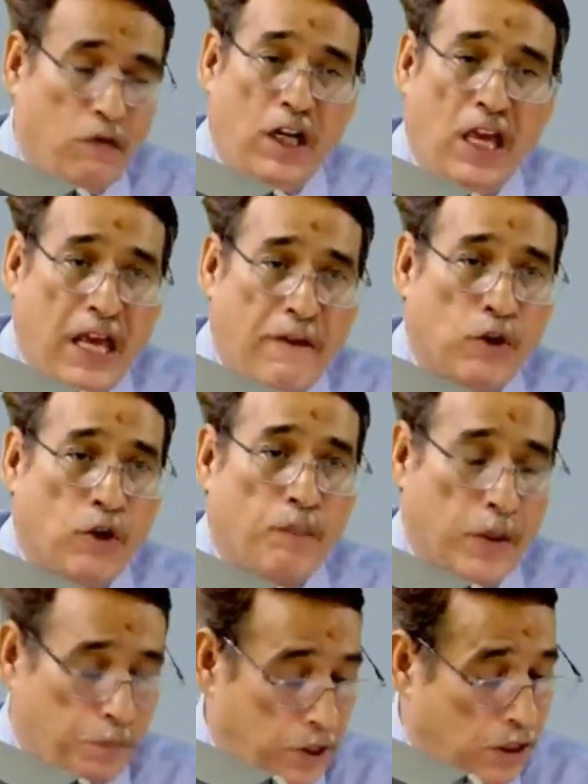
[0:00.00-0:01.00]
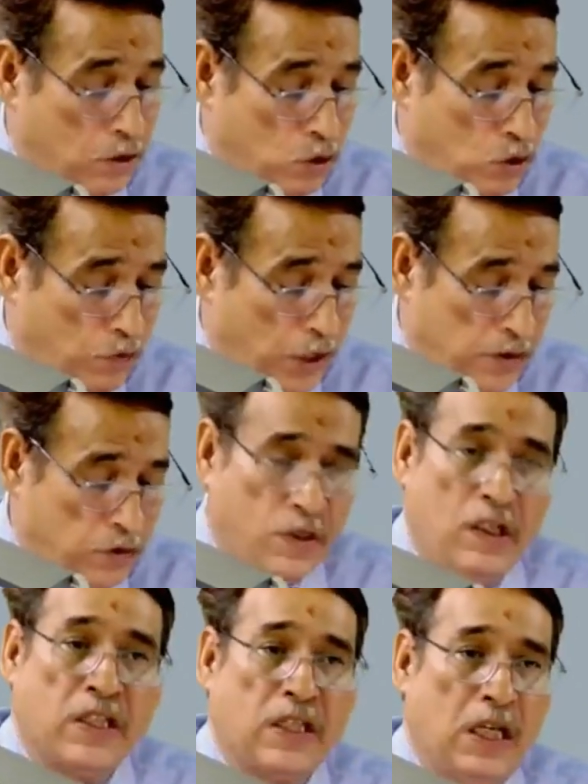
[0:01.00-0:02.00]
have to prepare two
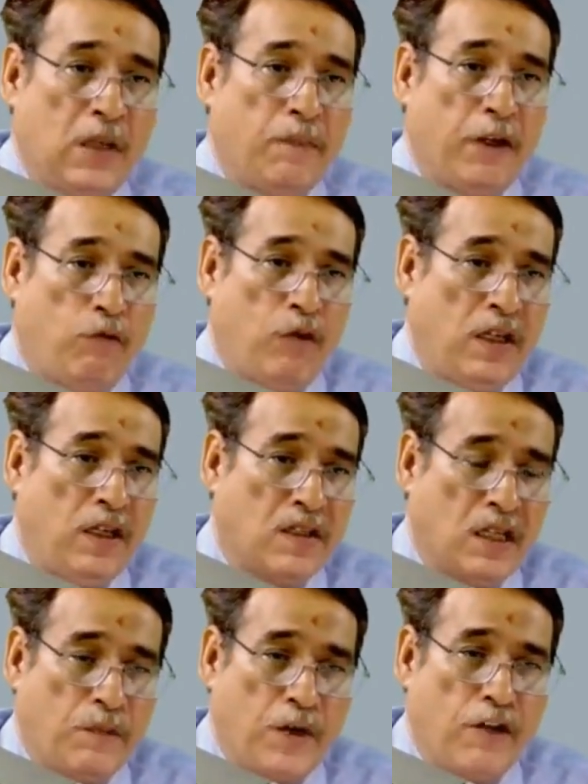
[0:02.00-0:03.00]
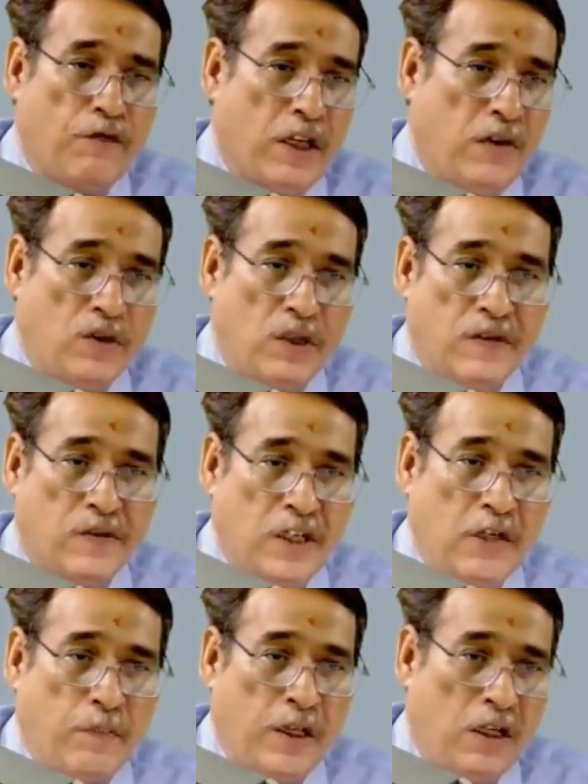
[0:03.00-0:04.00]
financial statement, one is separate financial
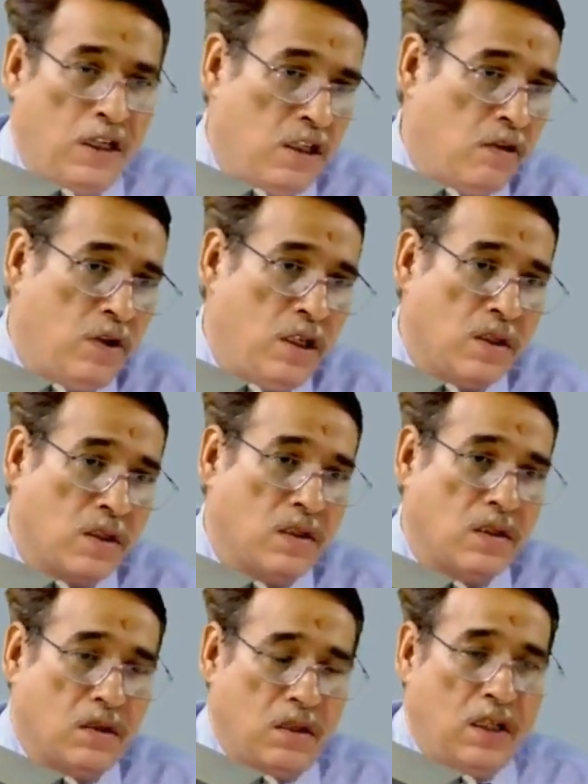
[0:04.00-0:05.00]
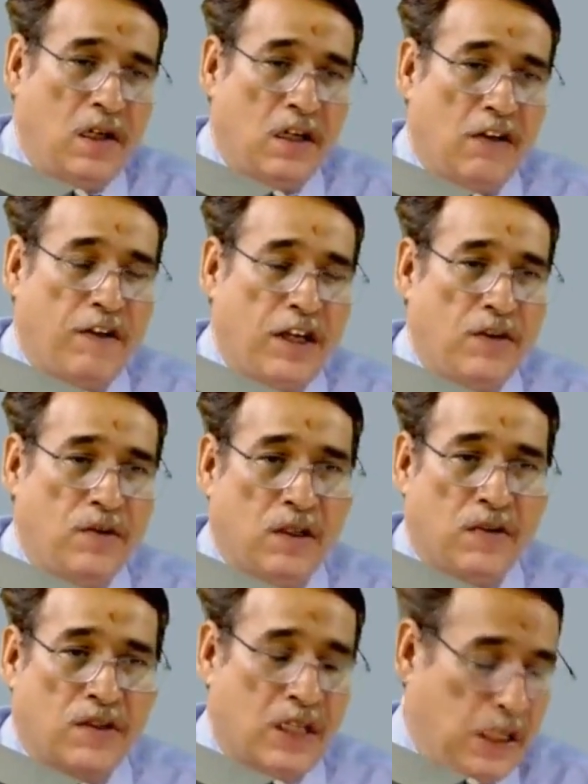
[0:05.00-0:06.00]
statement, another one is consolidated
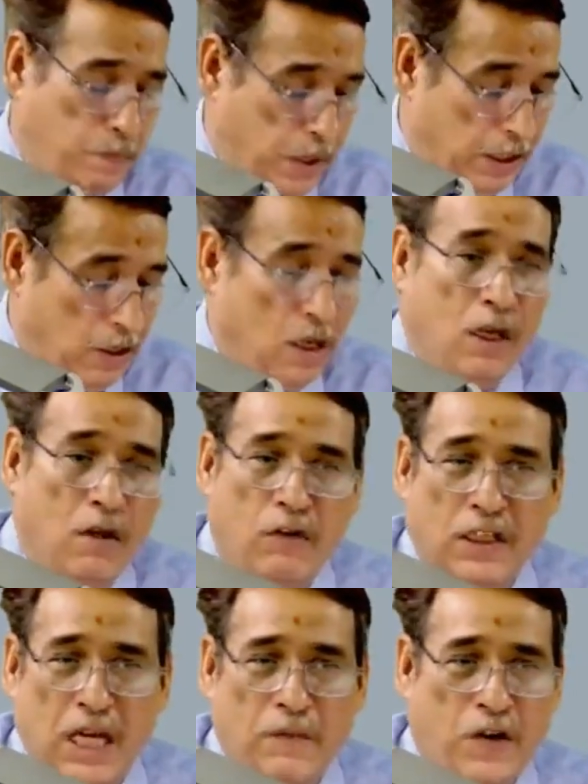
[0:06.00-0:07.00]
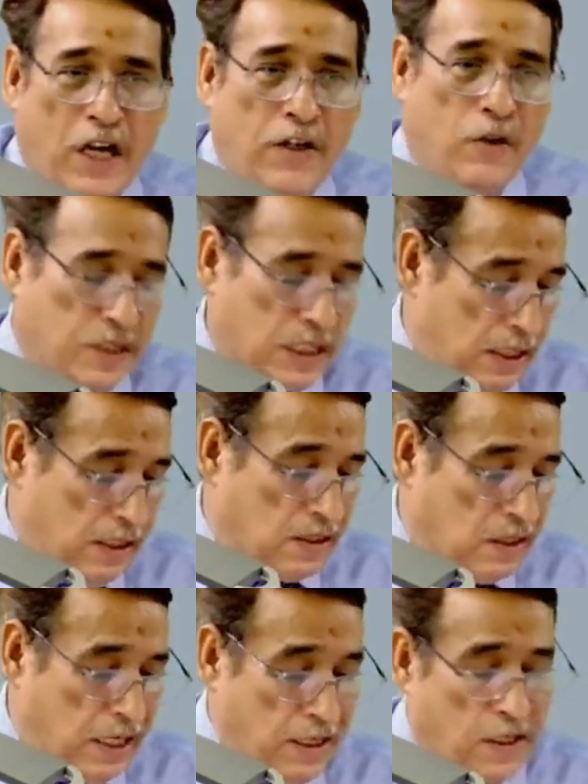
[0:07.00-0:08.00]
financial statement. What I'm trying to say
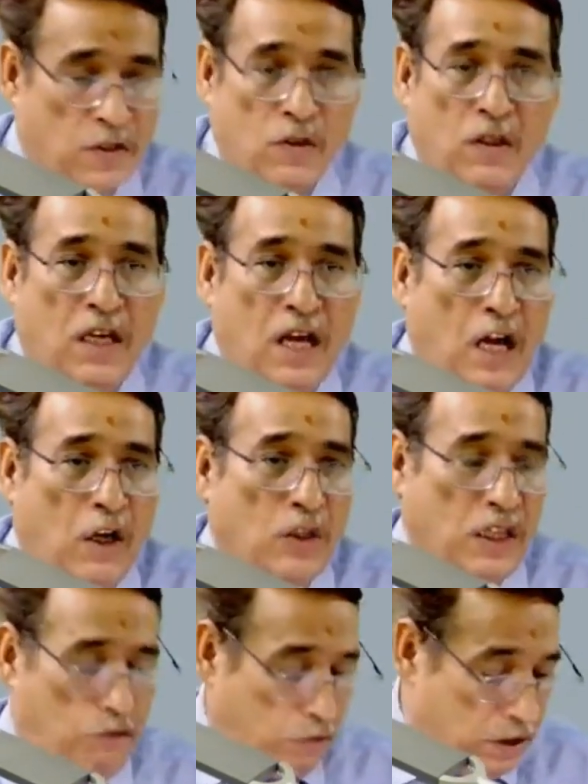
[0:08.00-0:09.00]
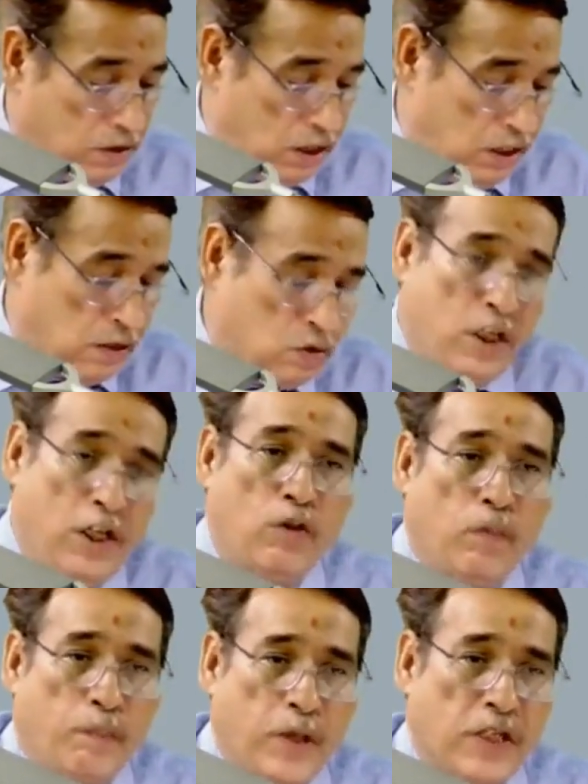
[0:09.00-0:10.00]
is that actually how the investor is going
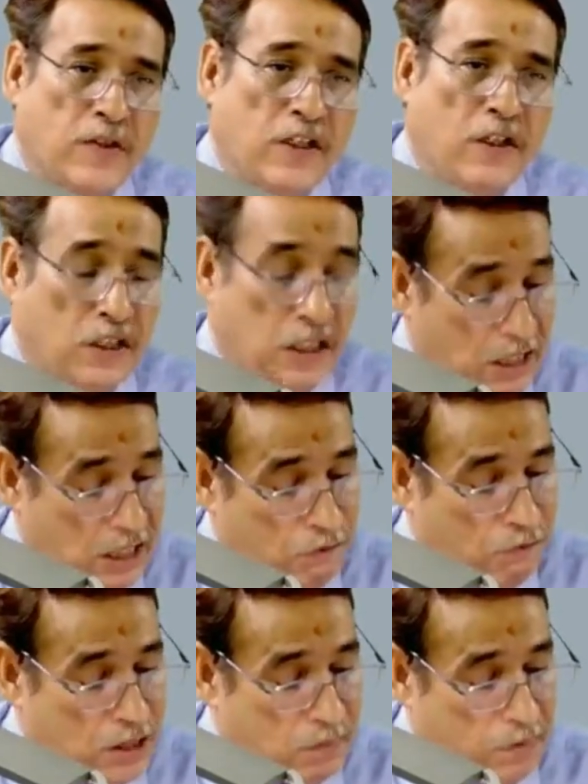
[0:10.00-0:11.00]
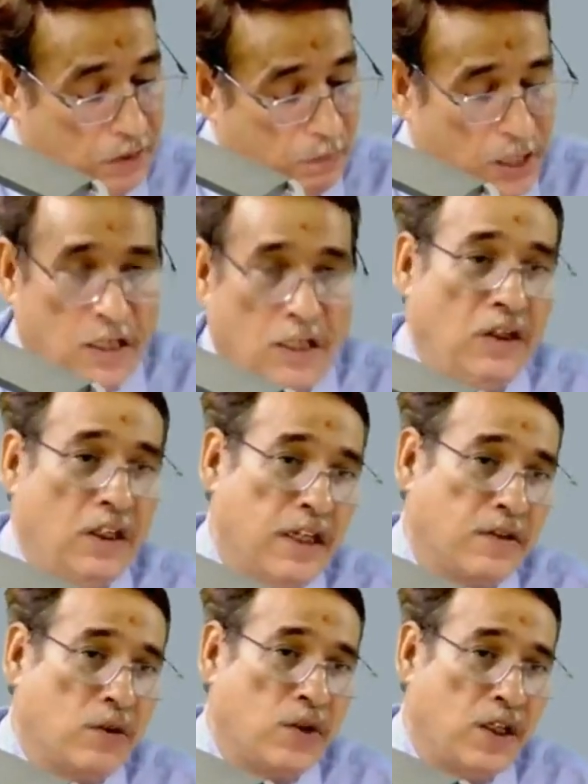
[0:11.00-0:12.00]
to present the investment made in the
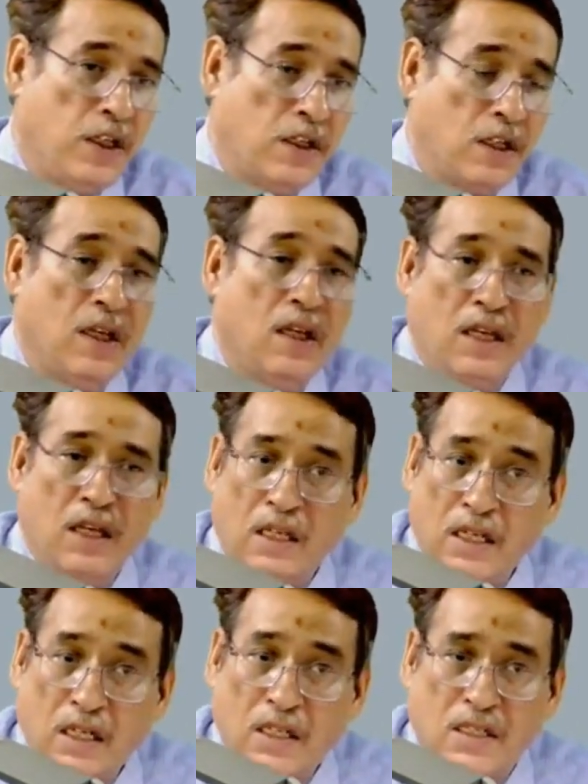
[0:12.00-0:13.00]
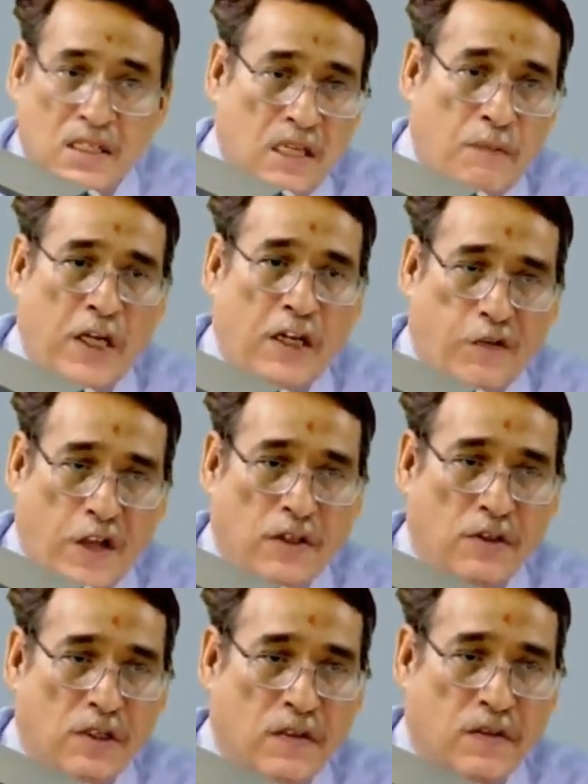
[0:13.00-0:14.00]
associate in its separate
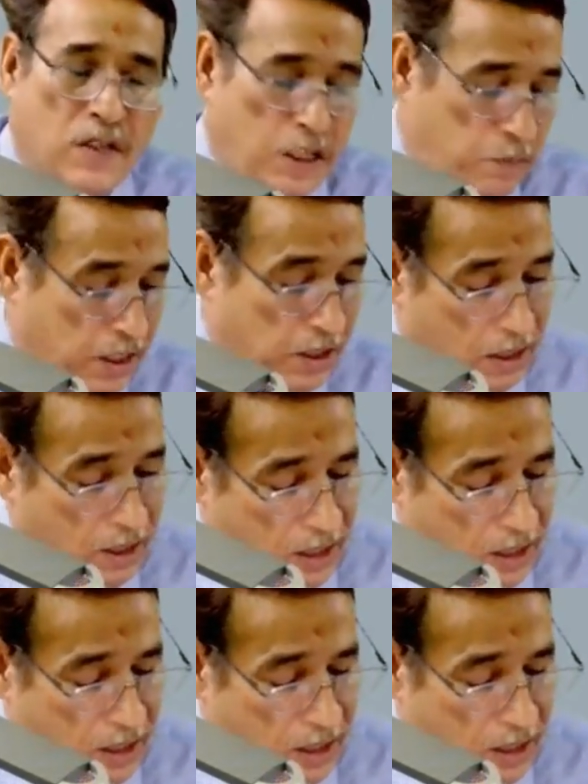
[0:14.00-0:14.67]
financial statement.